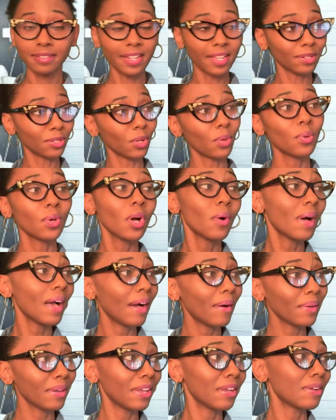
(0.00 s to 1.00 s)
Now don't go
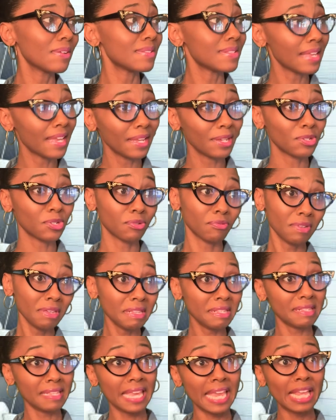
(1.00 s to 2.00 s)
out here saying,
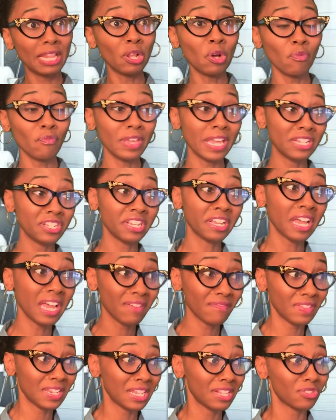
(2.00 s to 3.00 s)
Sharice said, don't forget your
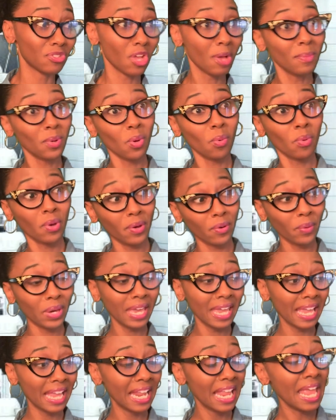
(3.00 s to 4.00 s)
confidence, so I'm gonna go
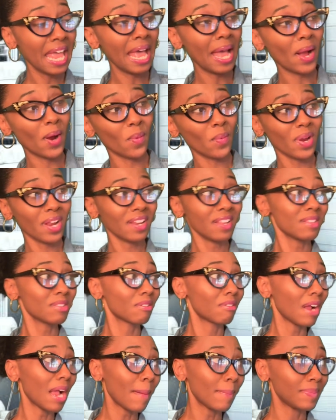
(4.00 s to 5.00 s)
ahead and wear this
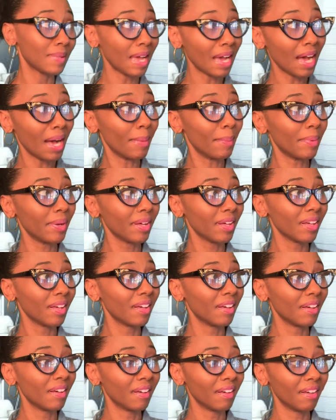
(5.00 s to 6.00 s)
crop top.
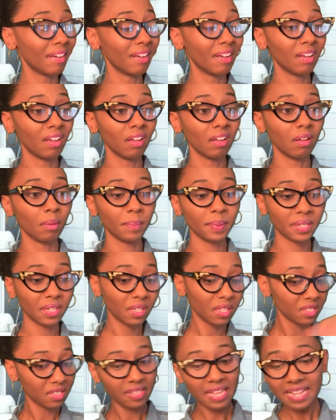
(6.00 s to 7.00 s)

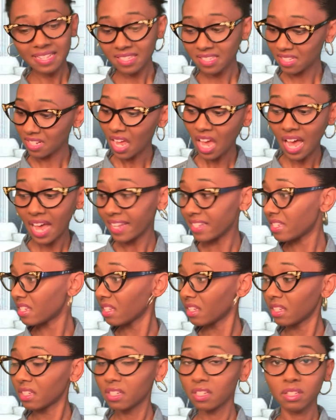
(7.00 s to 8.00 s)
Because that's not,
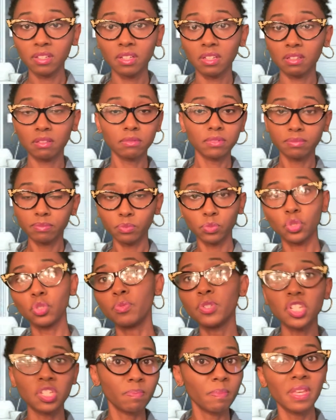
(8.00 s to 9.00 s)

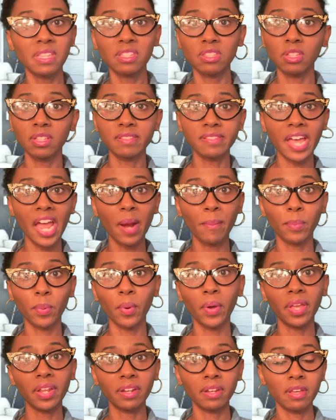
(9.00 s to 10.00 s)
you just missed the entire
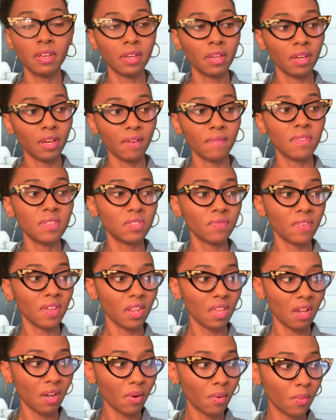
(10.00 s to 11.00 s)
point of this
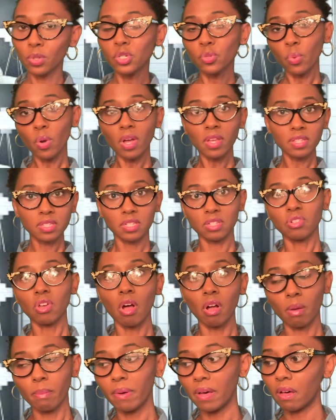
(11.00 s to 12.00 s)
video, which was to
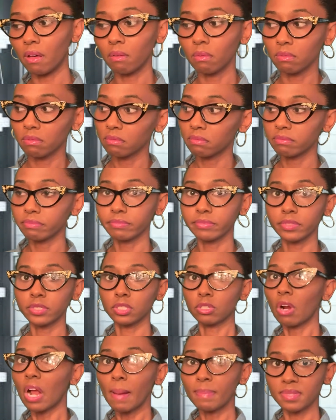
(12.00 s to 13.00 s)
talk about
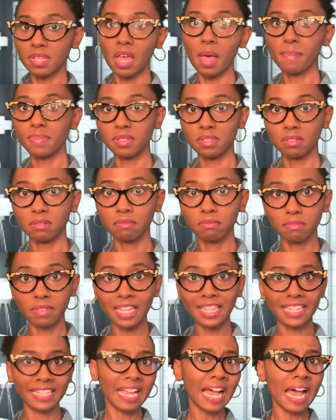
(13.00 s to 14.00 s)
the crop tops
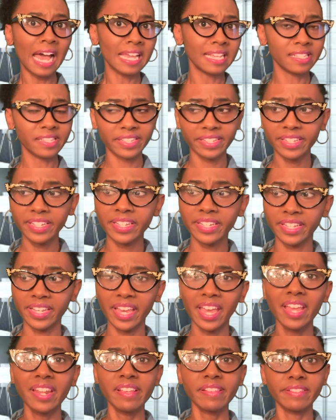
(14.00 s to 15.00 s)
and the guys.
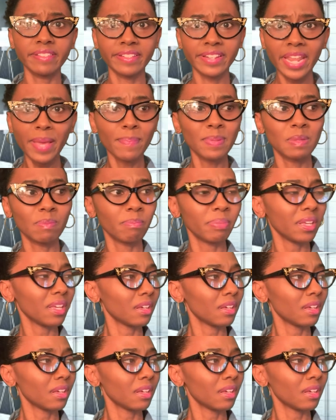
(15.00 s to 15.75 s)
And his nips.